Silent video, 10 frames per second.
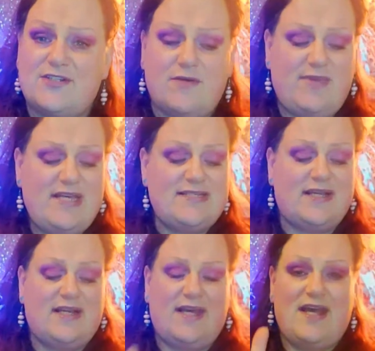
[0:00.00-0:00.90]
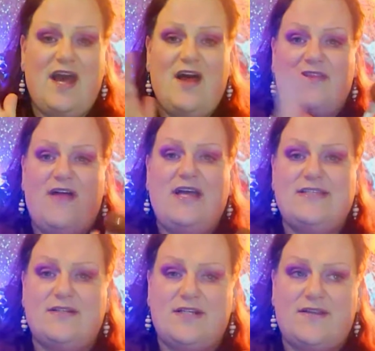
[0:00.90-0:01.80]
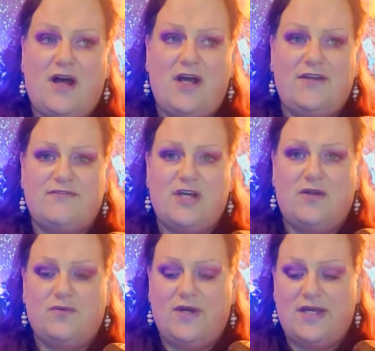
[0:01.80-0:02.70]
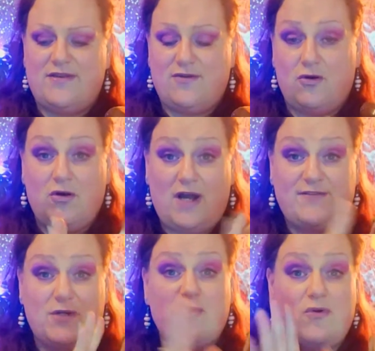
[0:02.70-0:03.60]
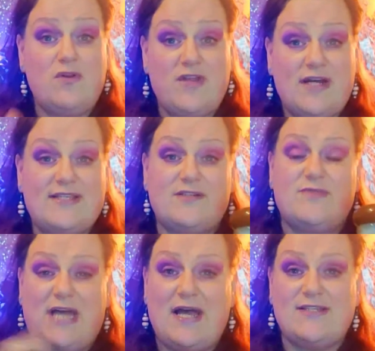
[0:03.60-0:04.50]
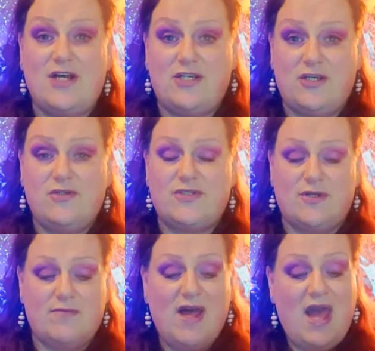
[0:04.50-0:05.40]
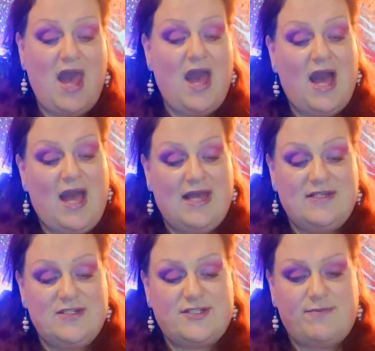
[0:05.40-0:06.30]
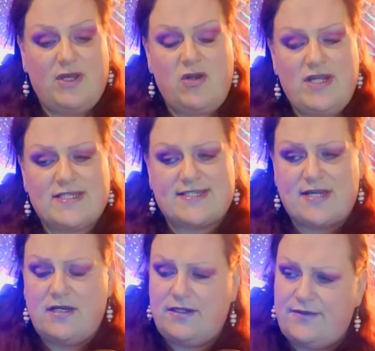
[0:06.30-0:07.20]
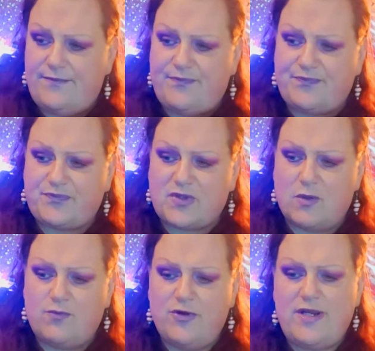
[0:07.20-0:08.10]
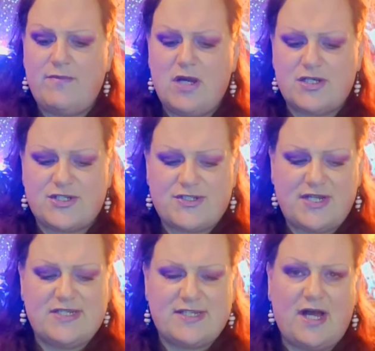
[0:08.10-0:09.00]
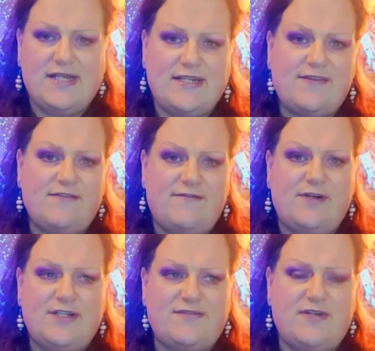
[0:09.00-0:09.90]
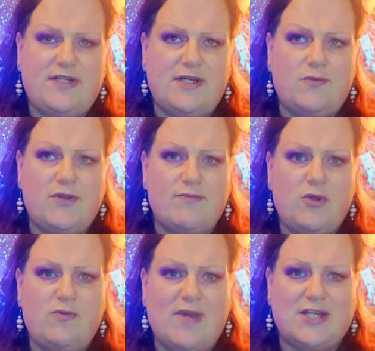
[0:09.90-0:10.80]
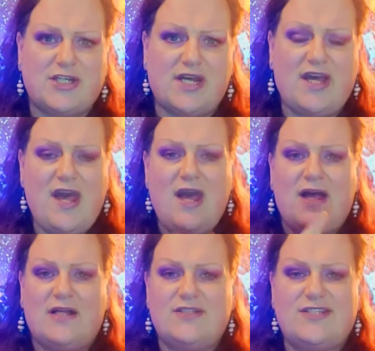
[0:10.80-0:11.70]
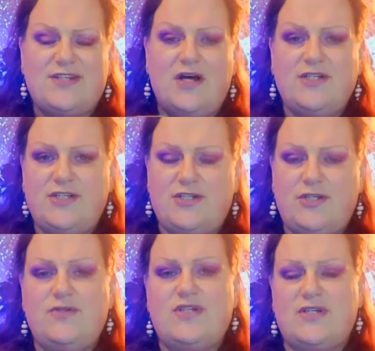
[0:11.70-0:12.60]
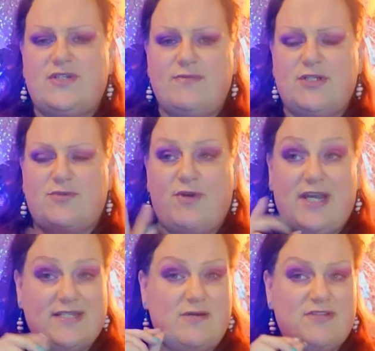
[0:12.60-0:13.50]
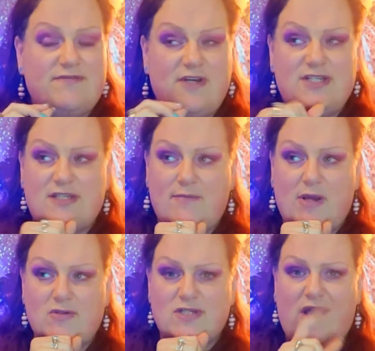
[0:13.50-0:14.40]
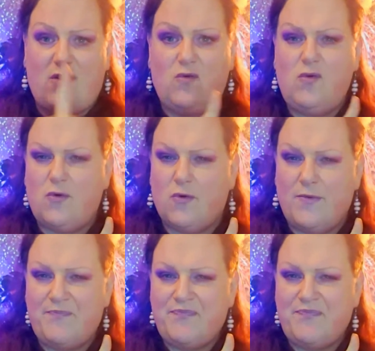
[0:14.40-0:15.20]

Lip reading: So basically that is something that I've done with, or I've done with all the items as I use them. And to be honest, pretty much since I did the first video with moon magic and started using a smudge spray, because that was the first time I was like, oh,